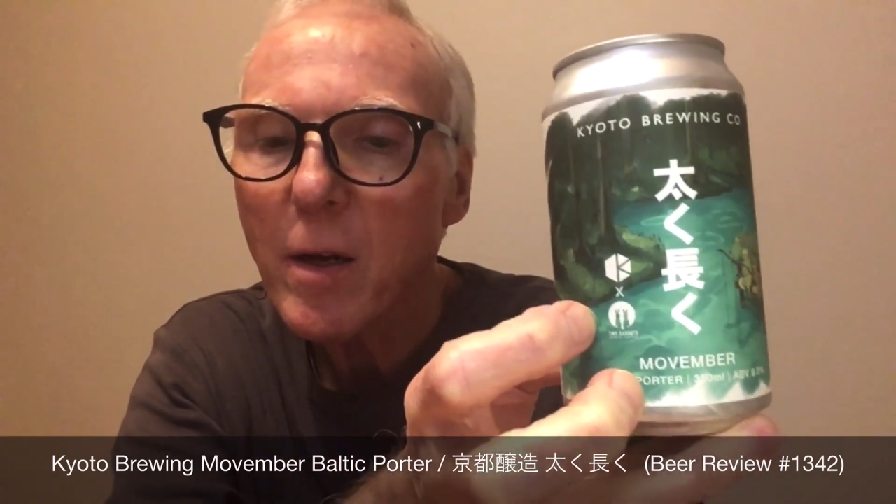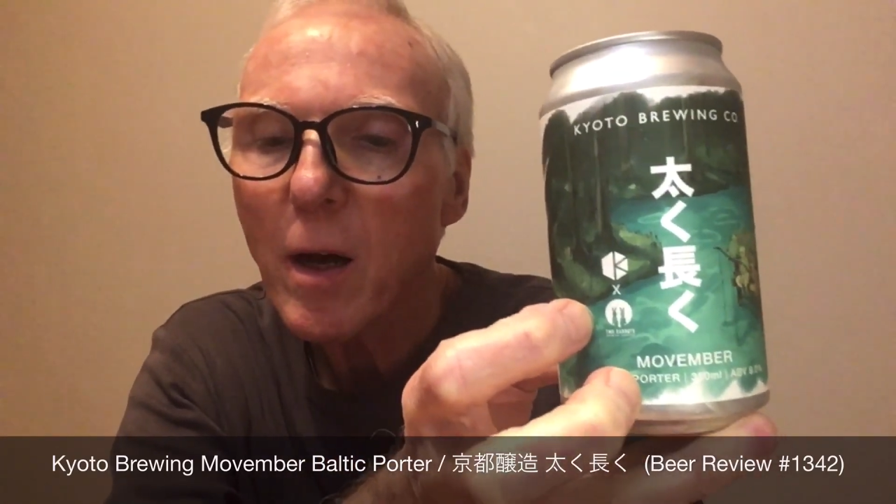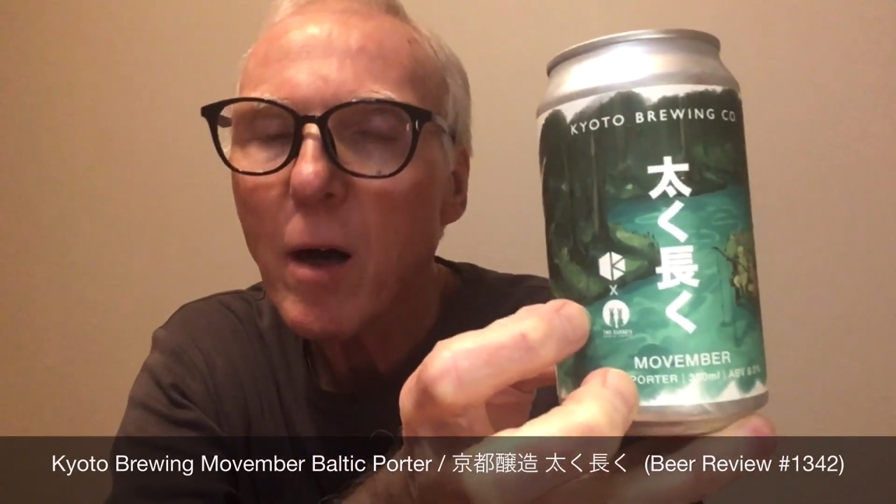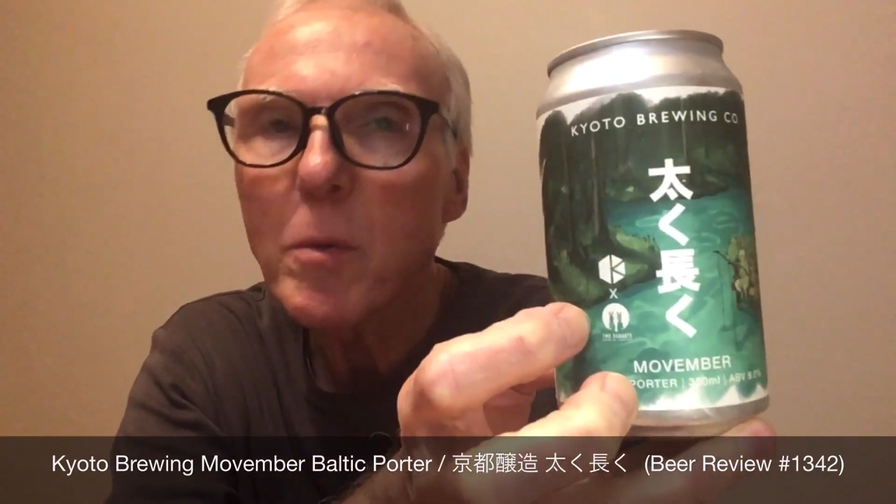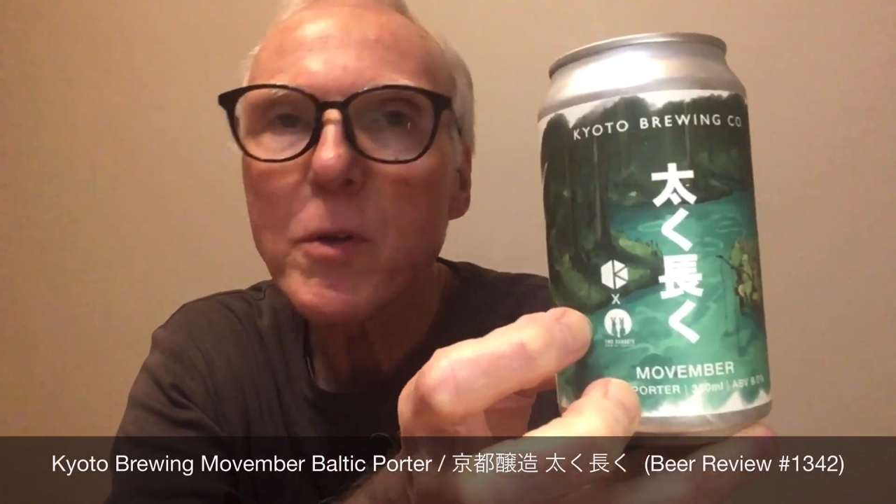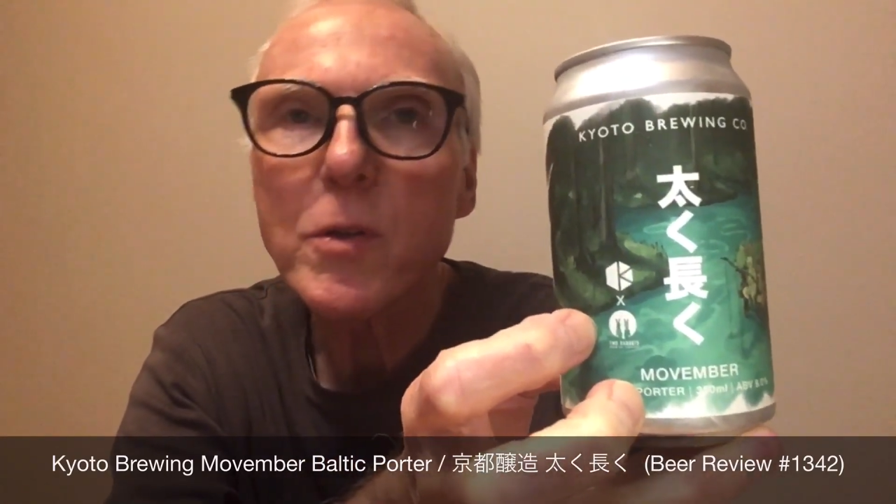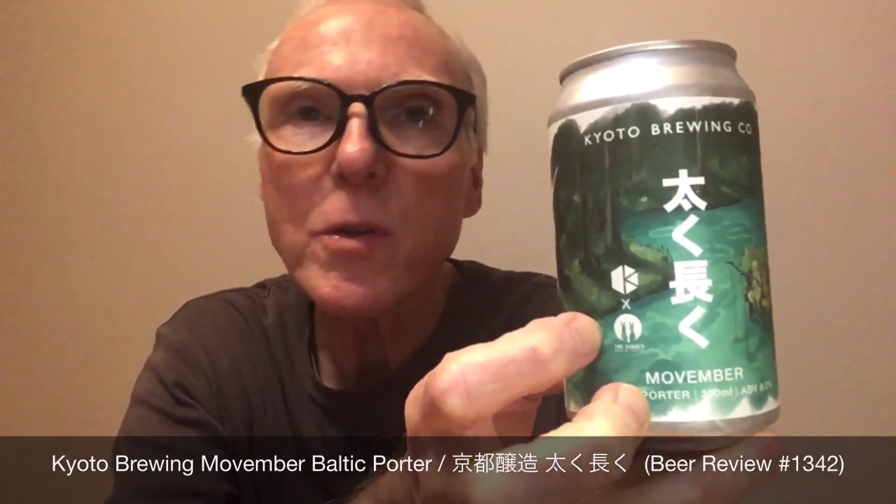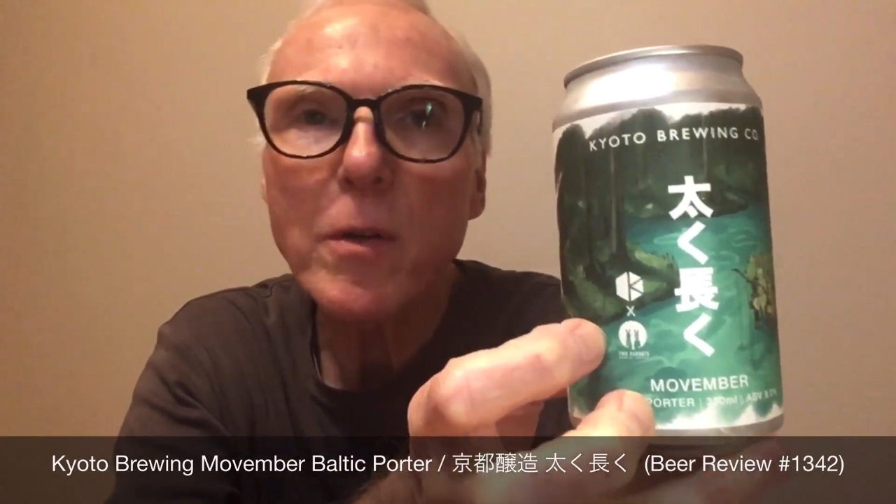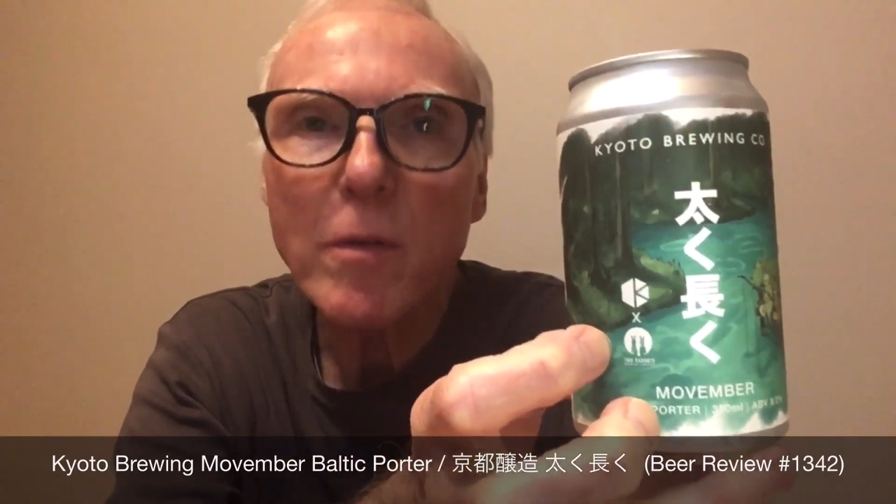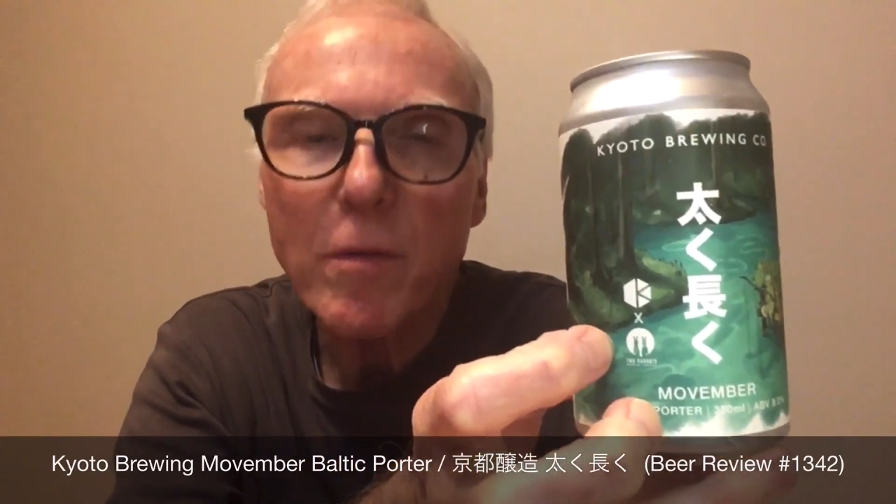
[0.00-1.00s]
which
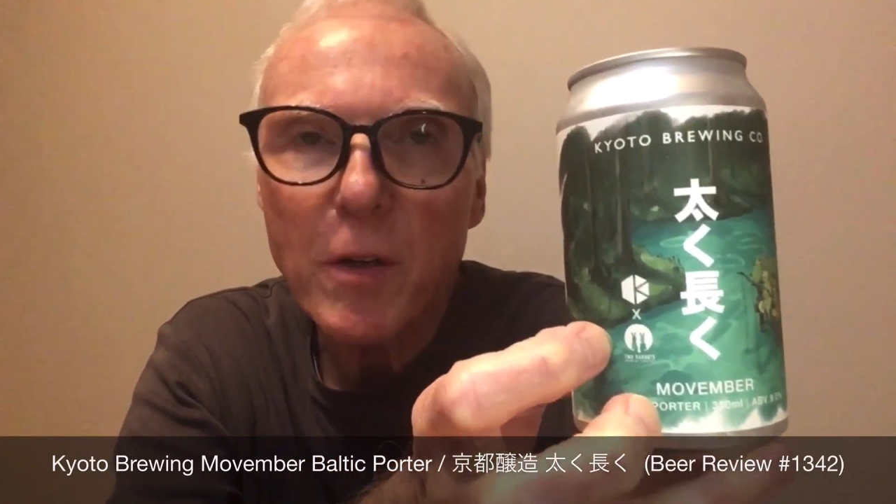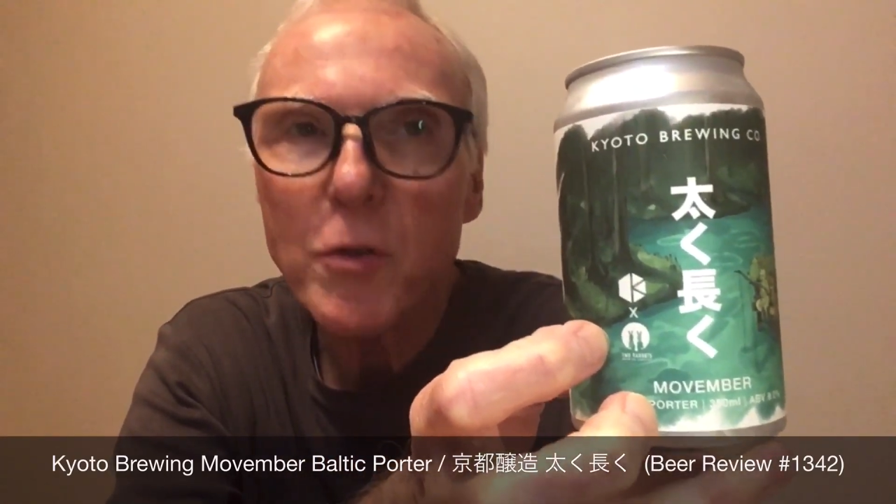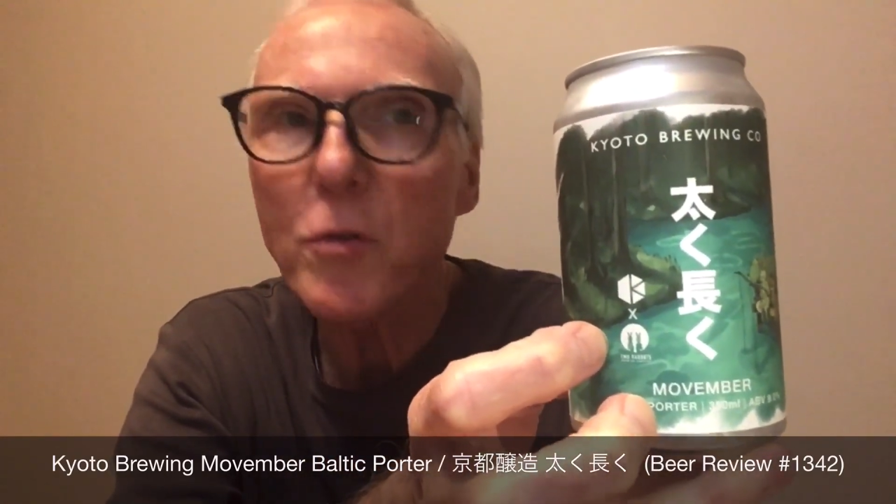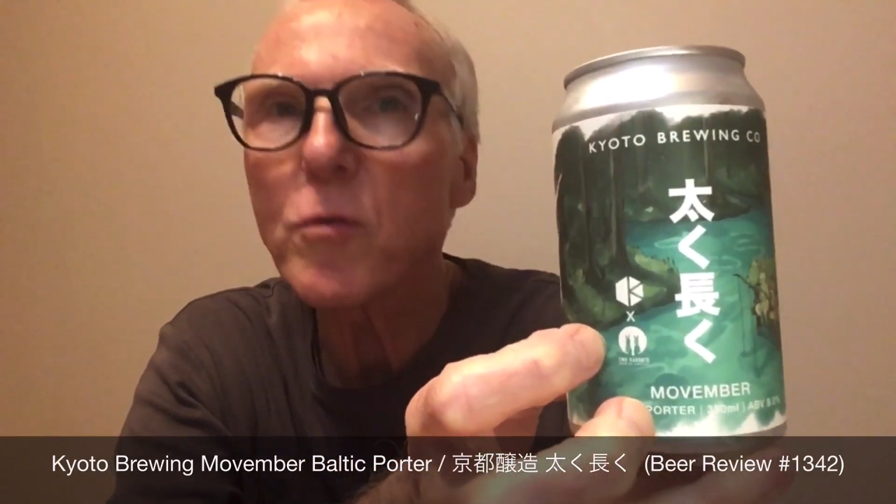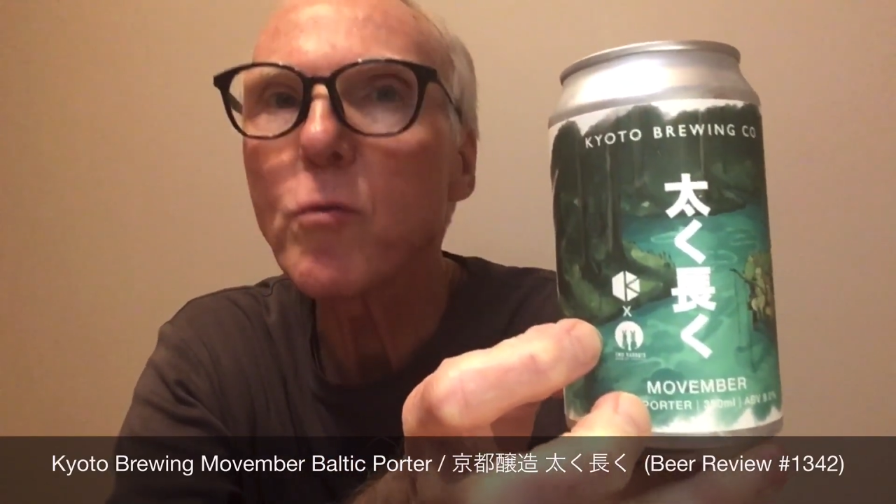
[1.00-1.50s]
features